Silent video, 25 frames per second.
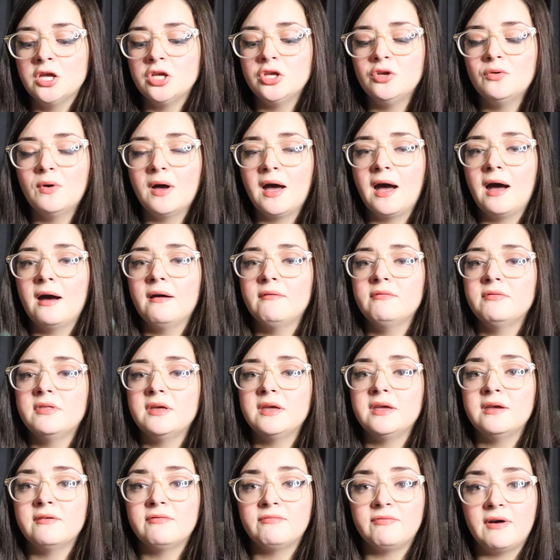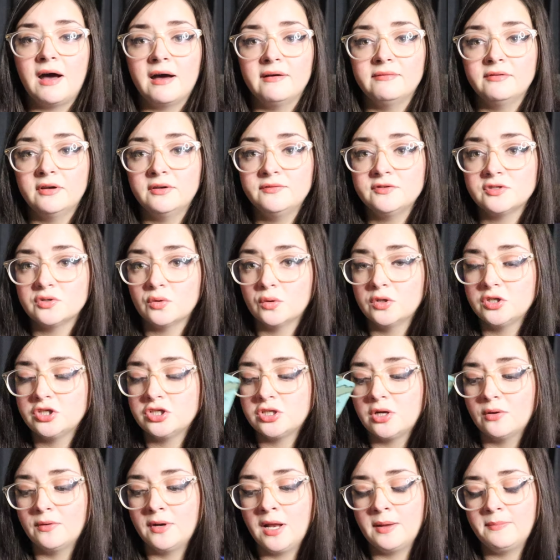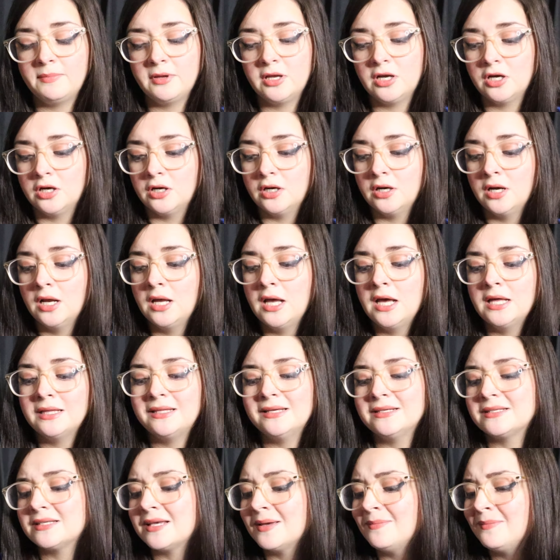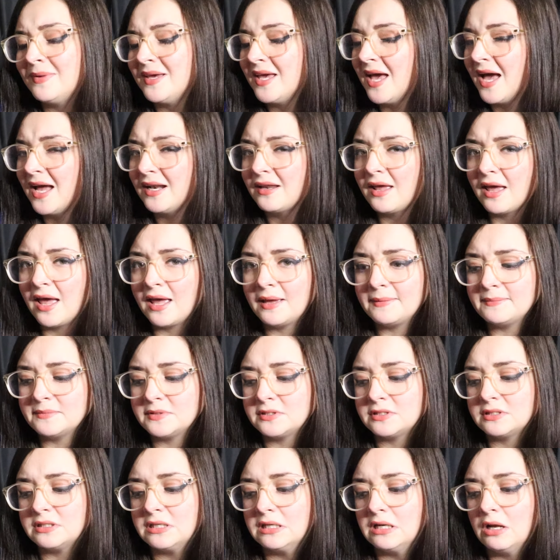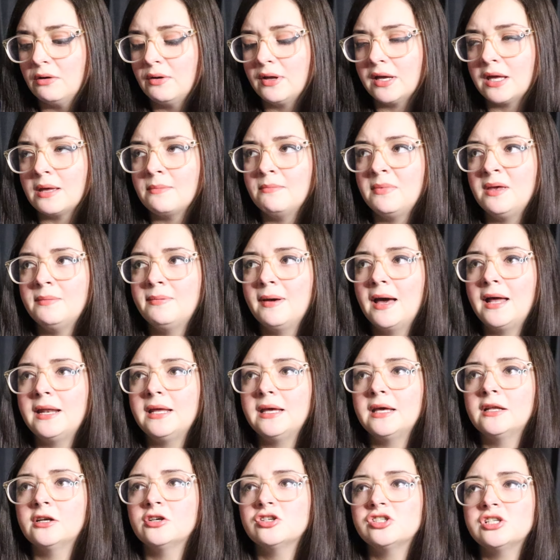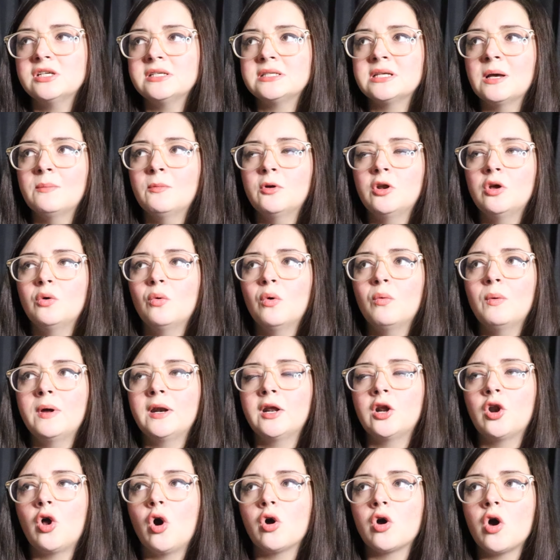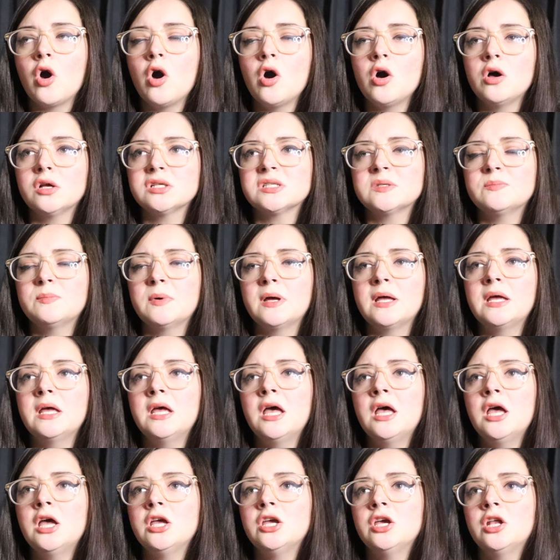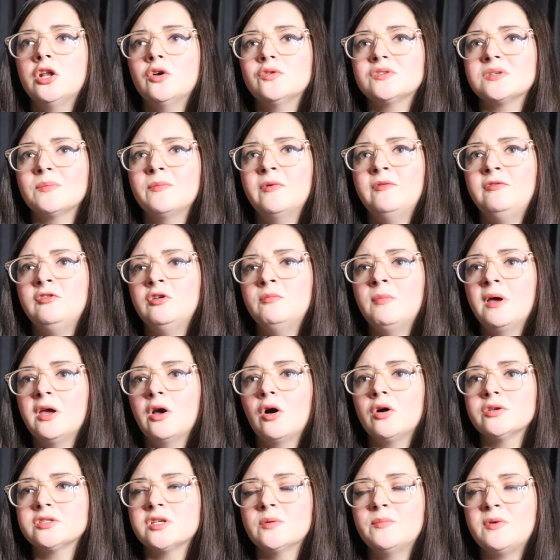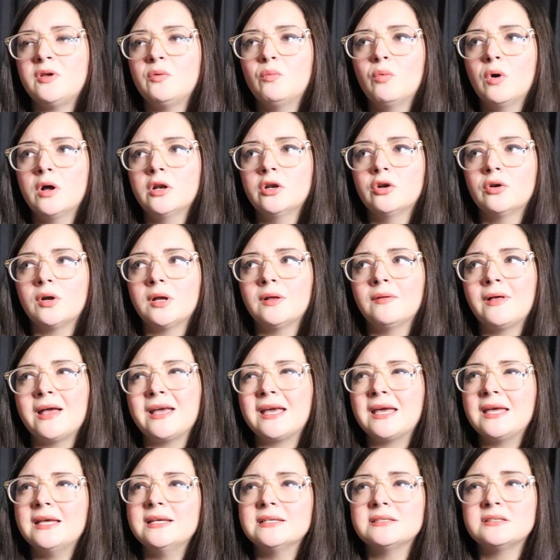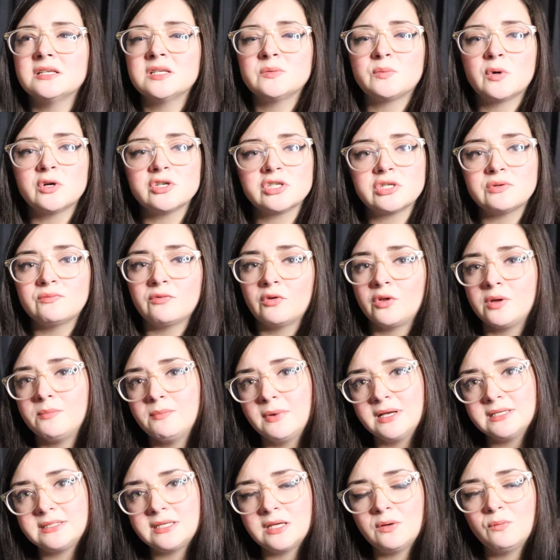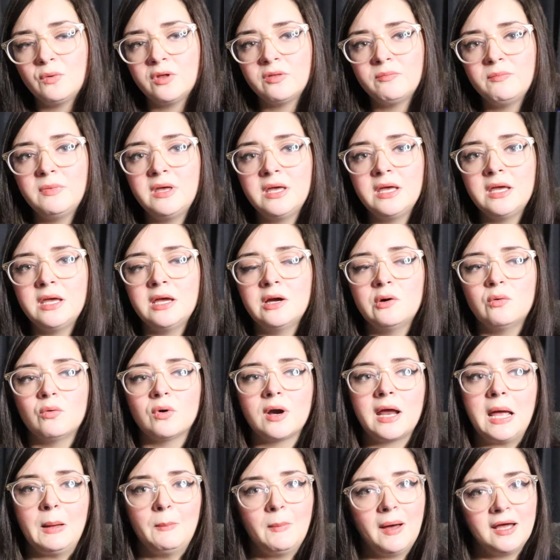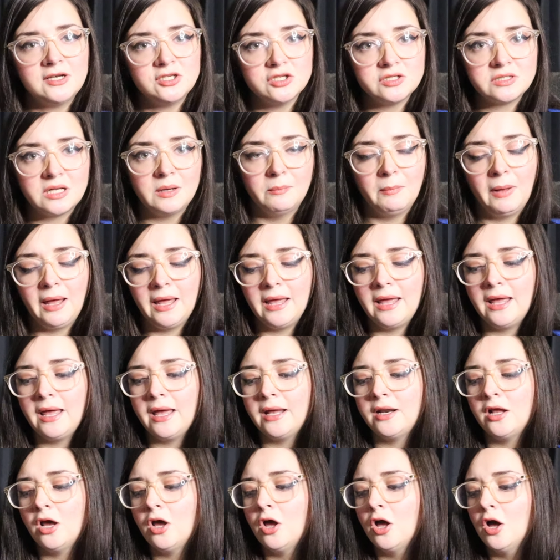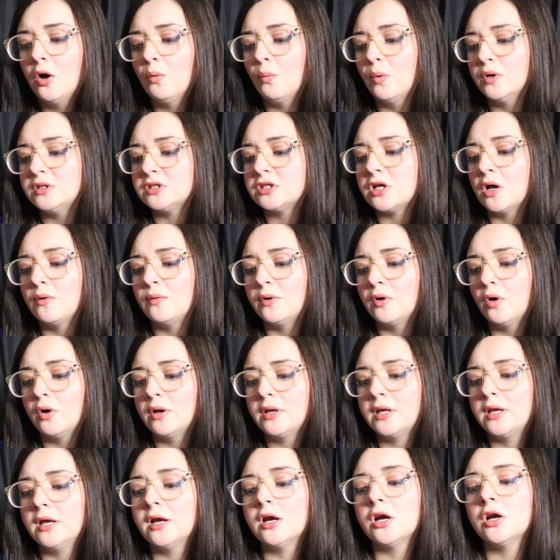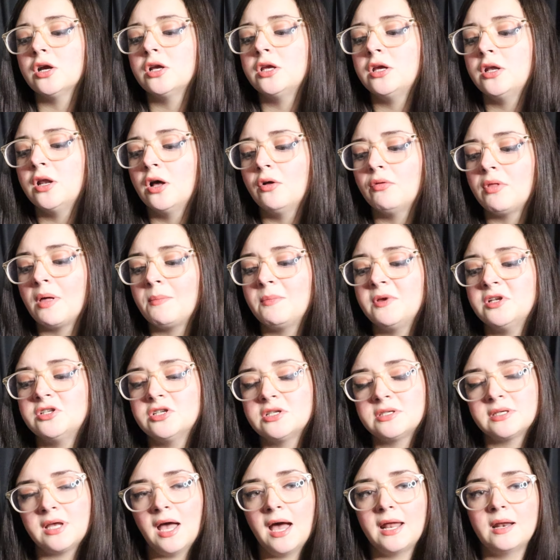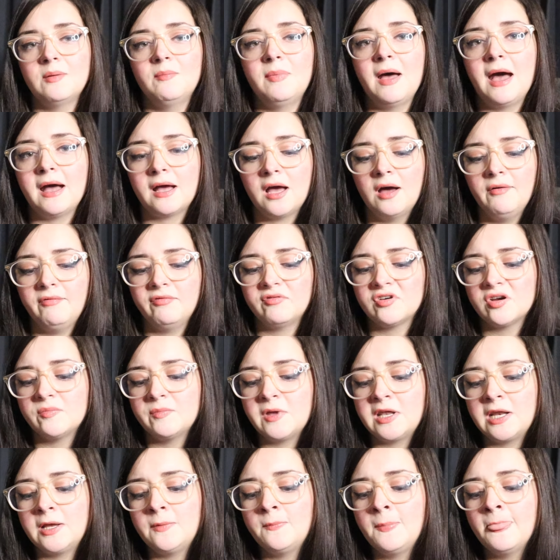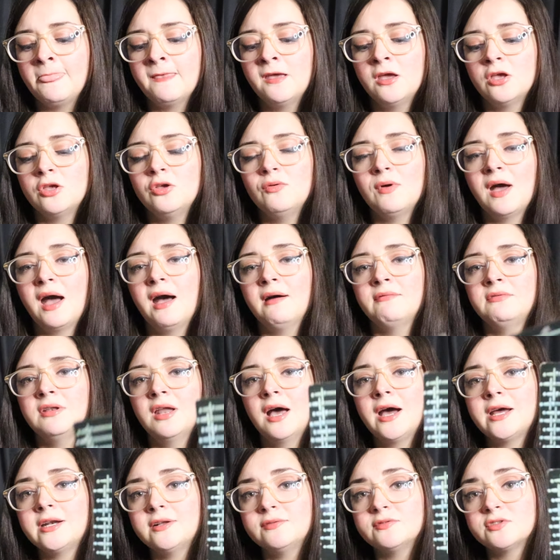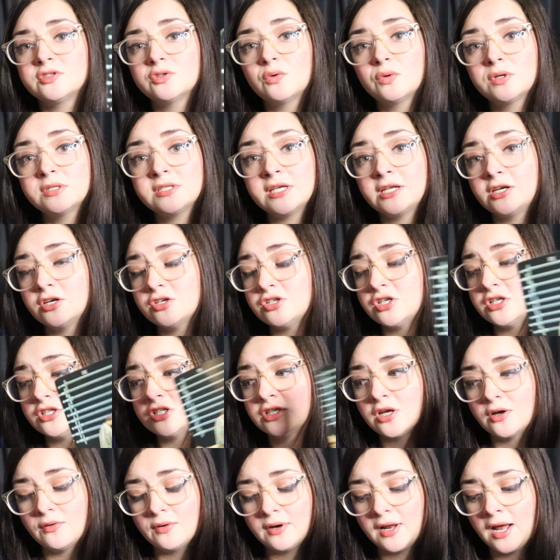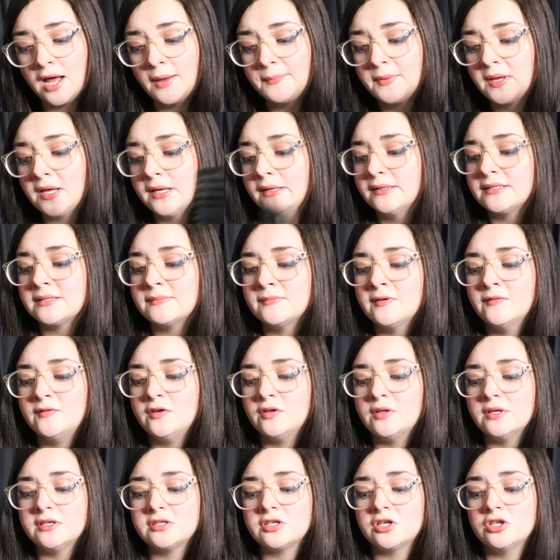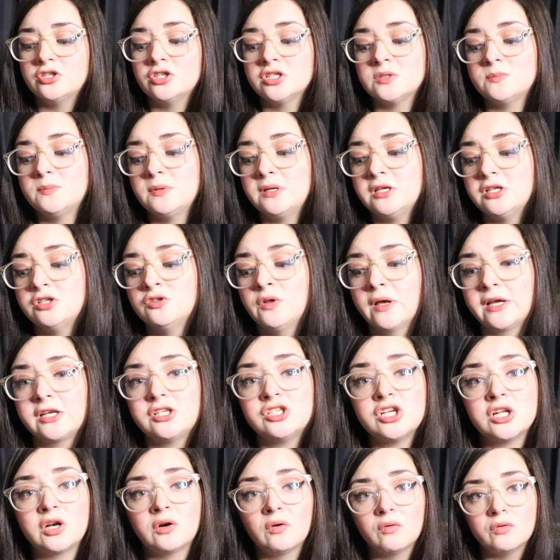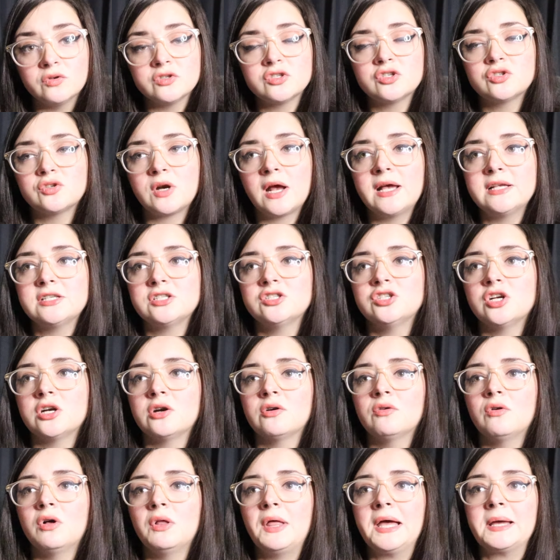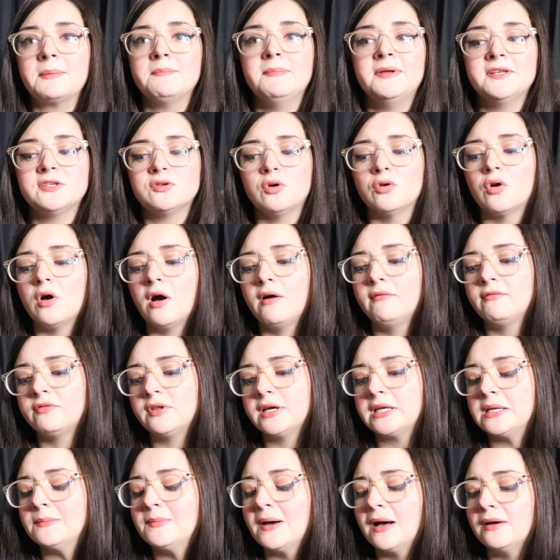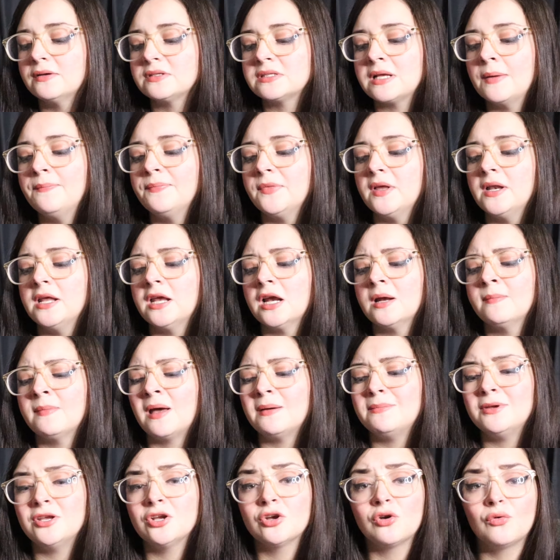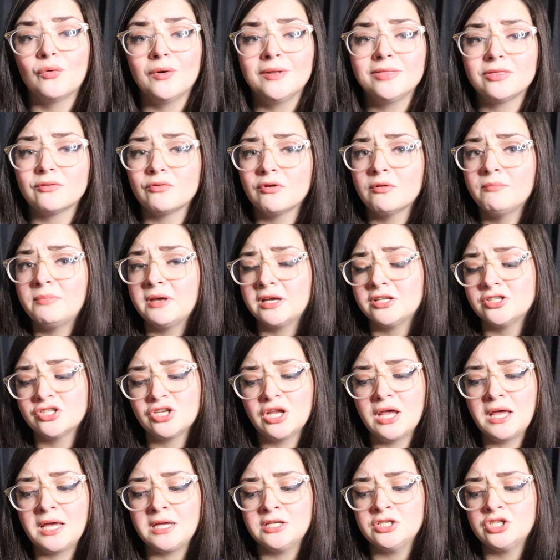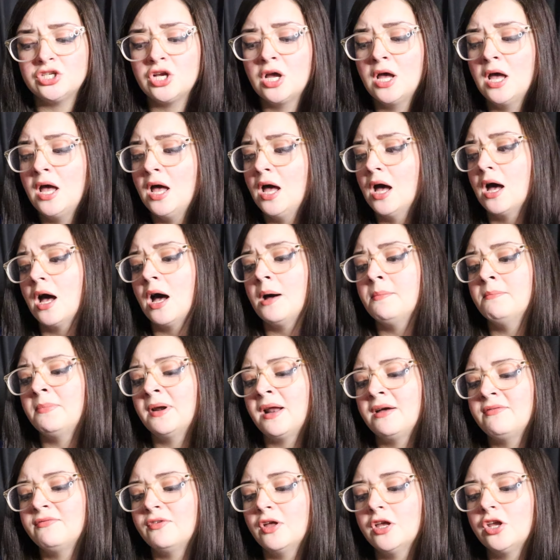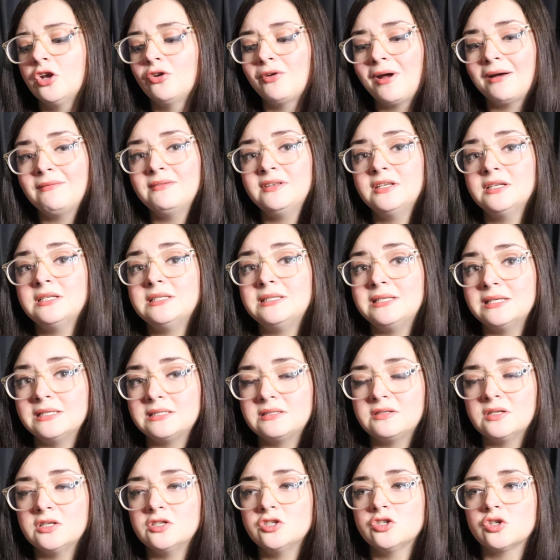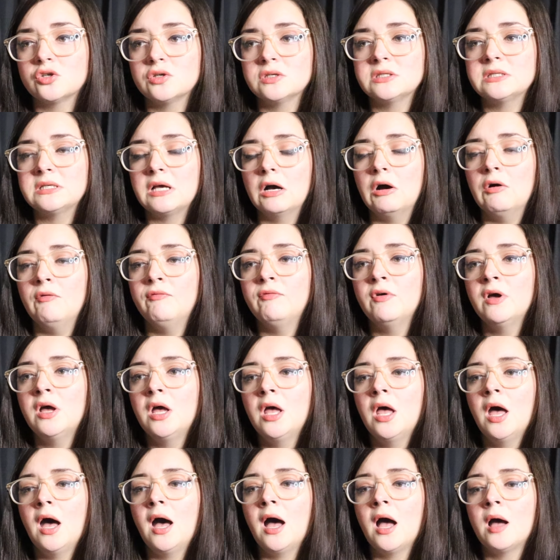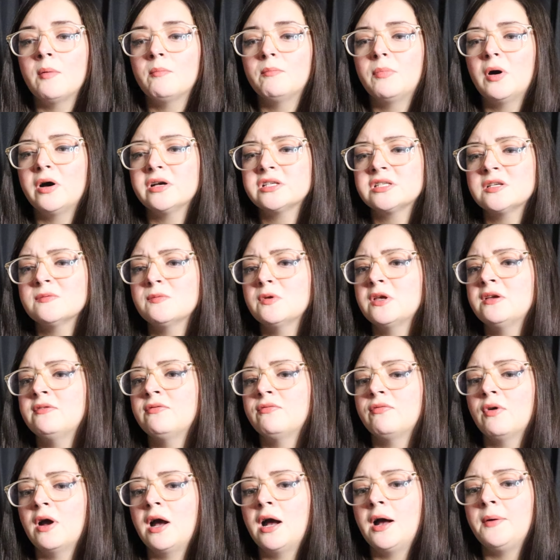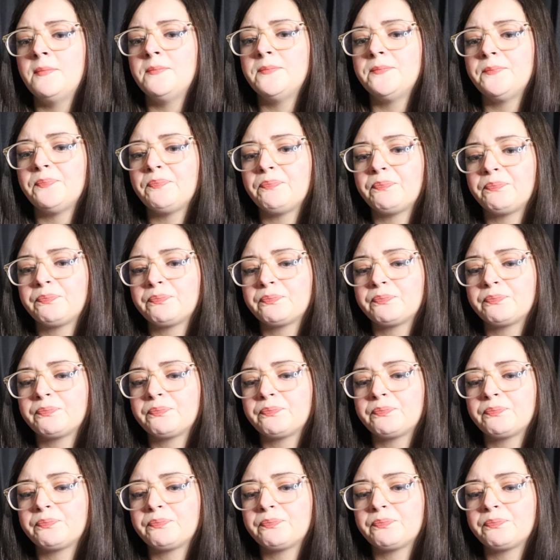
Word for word: You have the Five of Swords showing up here. This can be head games, you know, it can be petty energy, someone who will win at all costs. But, you know, some of you may also be wondering, like, is this person really messing with me or am I just in my head? What's going on here? You know, let me just kind of back up for a minute. You have nine of Swords energy showing up. Some of you, this could just be like general stress, general like mental conflict about something here. Maybe you're going through a big change, um, but I feel like you're having to distance yourself um, possibly from